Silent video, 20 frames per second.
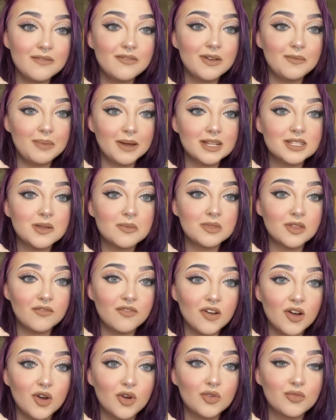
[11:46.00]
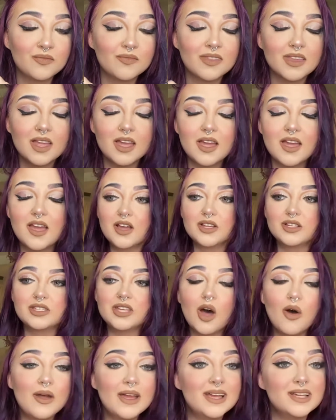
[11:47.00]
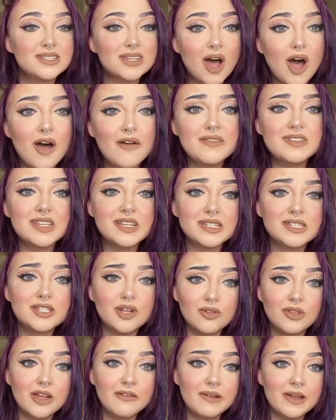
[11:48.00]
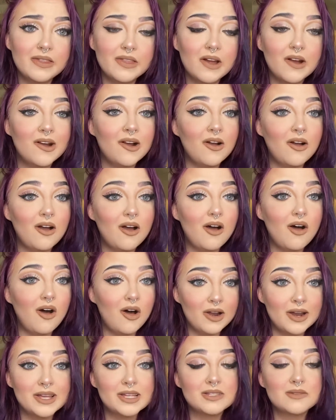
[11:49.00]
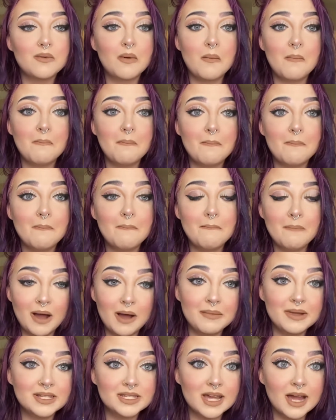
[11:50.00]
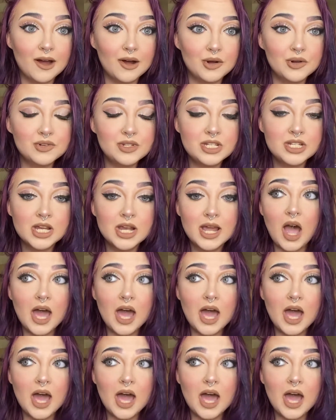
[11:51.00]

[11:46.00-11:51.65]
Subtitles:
picks up the phone. So he's obviously still living there on his mommy's couch.